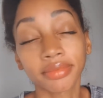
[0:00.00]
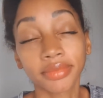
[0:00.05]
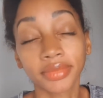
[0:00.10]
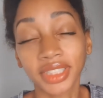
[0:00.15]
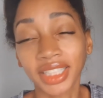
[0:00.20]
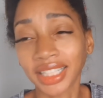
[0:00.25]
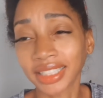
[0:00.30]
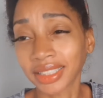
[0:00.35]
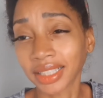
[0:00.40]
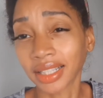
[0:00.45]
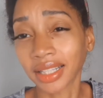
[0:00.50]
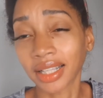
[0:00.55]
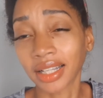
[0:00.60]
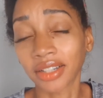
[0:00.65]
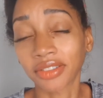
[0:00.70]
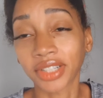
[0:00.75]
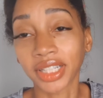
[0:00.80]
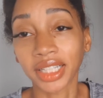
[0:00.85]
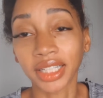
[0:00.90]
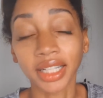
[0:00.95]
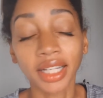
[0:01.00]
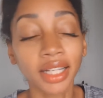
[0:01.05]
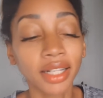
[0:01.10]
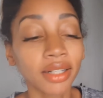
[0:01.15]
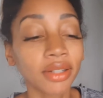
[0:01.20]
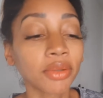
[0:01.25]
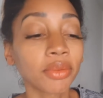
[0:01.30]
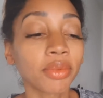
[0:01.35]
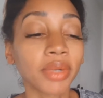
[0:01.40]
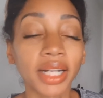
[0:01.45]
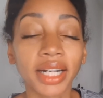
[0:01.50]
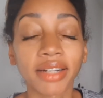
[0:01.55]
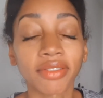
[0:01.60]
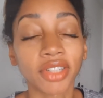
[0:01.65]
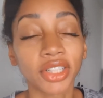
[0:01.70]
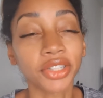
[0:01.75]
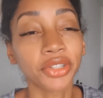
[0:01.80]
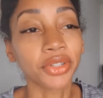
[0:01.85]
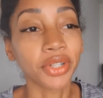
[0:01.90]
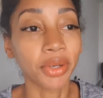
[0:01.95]
Did I say that already?
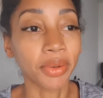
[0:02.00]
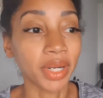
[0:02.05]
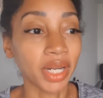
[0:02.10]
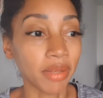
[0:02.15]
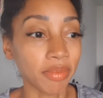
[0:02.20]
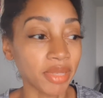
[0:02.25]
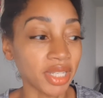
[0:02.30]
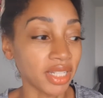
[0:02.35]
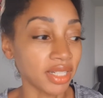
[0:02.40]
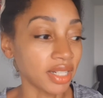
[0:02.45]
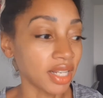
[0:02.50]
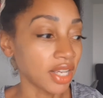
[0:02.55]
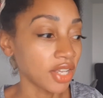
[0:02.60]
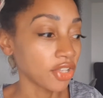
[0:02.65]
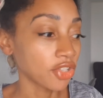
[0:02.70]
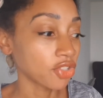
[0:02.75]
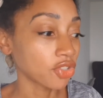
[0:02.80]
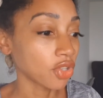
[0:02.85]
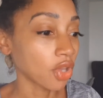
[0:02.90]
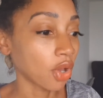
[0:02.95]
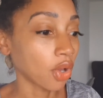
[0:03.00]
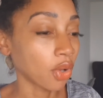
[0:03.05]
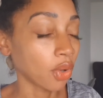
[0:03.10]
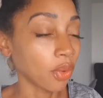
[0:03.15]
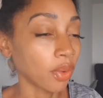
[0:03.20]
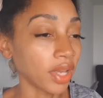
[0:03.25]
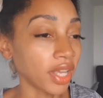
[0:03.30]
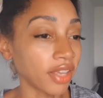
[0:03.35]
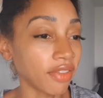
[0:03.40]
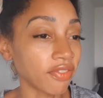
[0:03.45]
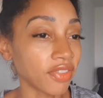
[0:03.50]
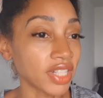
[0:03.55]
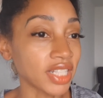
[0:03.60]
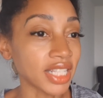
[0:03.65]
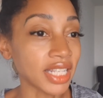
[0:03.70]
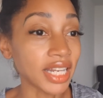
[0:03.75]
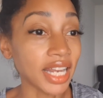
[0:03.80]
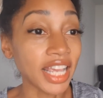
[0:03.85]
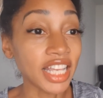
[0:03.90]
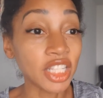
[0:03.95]
Whatever, you know what I mean. So if it's
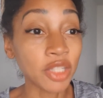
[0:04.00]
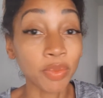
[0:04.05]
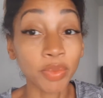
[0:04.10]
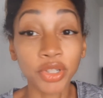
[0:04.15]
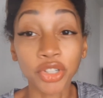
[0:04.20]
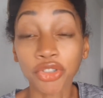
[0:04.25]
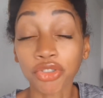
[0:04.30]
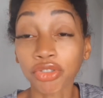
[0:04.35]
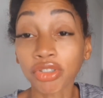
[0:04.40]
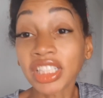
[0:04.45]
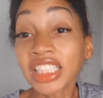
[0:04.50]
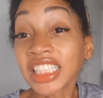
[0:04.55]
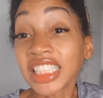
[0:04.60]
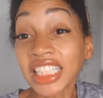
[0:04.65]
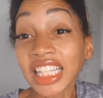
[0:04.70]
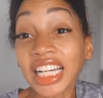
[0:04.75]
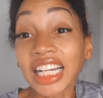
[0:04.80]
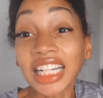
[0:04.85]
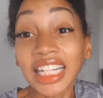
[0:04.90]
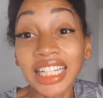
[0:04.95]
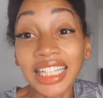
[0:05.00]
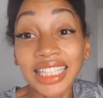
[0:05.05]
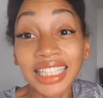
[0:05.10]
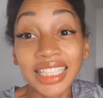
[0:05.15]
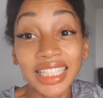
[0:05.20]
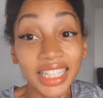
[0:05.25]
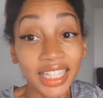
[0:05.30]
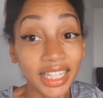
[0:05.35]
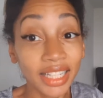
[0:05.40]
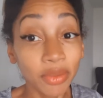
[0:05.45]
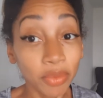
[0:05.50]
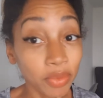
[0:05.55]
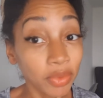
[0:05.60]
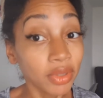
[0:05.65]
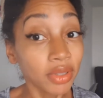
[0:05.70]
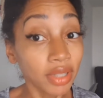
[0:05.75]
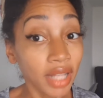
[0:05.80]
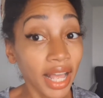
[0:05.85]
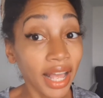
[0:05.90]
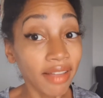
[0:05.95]
an espadrille, it
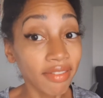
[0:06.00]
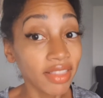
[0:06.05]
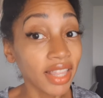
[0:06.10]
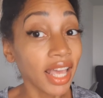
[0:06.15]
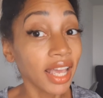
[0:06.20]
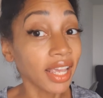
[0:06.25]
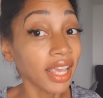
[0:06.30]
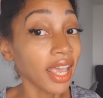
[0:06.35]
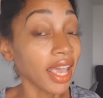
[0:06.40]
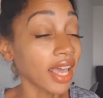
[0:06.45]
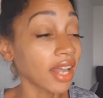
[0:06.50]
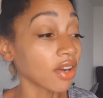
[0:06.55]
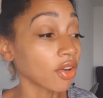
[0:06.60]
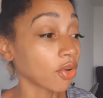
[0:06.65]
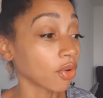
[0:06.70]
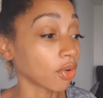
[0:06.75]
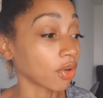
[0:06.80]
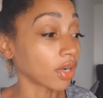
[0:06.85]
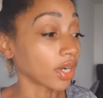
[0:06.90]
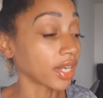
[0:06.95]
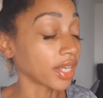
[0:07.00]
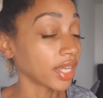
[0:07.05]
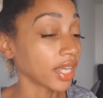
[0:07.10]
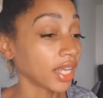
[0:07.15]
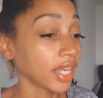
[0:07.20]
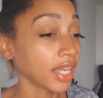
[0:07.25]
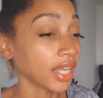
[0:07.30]
will have that category.